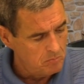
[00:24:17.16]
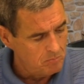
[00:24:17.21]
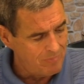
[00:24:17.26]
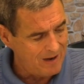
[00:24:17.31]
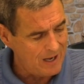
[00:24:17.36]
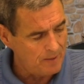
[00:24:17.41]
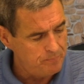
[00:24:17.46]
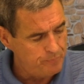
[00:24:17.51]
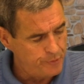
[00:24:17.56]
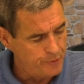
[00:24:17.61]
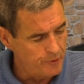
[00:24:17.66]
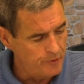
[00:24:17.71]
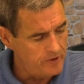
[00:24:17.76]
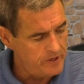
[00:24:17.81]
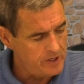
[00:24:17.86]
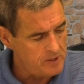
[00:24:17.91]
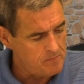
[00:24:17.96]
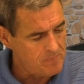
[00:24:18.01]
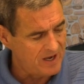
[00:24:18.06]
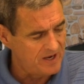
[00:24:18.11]
by
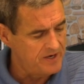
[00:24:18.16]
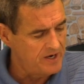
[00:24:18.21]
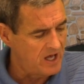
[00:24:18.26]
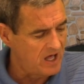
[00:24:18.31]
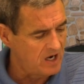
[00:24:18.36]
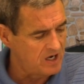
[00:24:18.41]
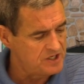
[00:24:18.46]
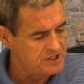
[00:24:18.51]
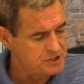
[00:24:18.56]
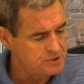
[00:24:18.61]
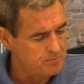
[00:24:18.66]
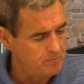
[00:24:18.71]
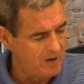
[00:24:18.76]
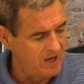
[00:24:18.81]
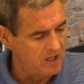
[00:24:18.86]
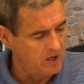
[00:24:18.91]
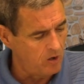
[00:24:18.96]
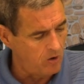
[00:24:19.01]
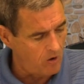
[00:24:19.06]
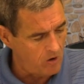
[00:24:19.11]
purity, by knowledge,
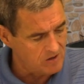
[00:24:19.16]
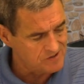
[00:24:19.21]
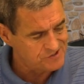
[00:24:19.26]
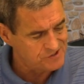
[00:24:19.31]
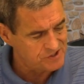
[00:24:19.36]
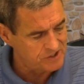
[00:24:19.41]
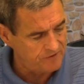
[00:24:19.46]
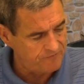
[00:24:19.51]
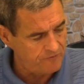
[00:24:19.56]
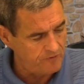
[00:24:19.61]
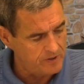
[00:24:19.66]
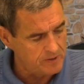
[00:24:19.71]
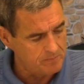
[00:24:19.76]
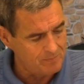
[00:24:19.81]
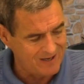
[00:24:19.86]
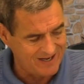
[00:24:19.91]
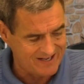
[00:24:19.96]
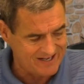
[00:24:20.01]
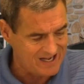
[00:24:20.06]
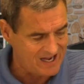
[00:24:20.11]
by long
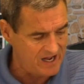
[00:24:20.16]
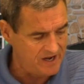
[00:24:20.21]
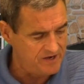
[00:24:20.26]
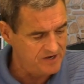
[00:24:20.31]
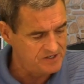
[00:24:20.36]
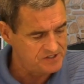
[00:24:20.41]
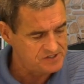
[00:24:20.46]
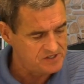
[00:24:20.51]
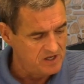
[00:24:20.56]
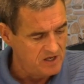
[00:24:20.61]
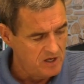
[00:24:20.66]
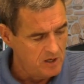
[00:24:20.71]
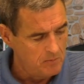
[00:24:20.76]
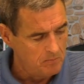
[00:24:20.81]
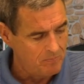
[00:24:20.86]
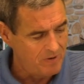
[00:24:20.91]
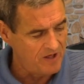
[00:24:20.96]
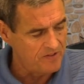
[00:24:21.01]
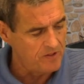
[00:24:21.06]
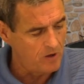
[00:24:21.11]
suffering, by kindness,
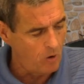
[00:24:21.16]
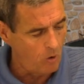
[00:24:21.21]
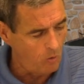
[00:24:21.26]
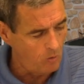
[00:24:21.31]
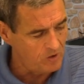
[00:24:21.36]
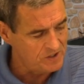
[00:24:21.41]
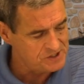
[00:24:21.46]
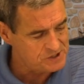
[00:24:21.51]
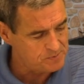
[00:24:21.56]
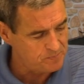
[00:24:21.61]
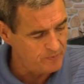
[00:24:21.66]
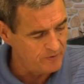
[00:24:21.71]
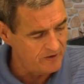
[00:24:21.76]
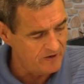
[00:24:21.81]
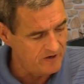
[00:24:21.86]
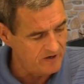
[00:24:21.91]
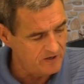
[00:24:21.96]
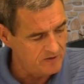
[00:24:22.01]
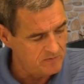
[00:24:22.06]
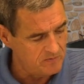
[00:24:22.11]
by the Holy
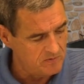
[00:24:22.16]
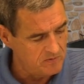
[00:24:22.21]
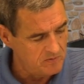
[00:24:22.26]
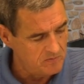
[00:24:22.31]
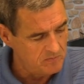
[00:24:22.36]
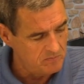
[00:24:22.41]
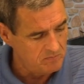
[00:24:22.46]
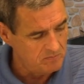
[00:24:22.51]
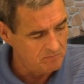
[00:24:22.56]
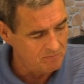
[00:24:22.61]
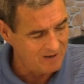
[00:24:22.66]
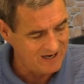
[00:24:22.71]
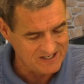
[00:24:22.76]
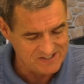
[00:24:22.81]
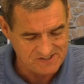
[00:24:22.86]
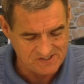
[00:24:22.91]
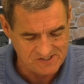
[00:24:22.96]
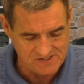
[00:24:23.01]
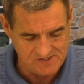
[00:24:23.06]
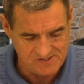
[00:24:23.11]
Spirit, by
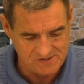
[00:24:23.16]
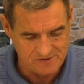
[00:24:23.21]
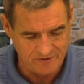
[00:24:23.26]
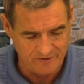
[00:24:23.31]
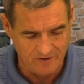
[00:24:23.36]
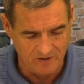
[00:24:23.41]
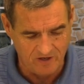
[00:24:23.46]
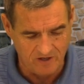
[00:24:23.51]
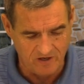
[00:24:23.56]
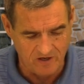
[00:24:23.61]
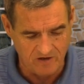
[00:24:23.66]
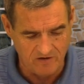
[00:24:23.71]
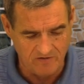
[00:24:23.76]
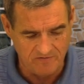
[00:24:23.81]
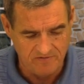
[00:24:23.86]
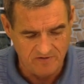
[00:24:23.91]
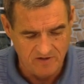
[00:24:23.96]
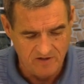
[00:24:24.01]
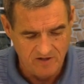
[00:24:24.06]
sincere love.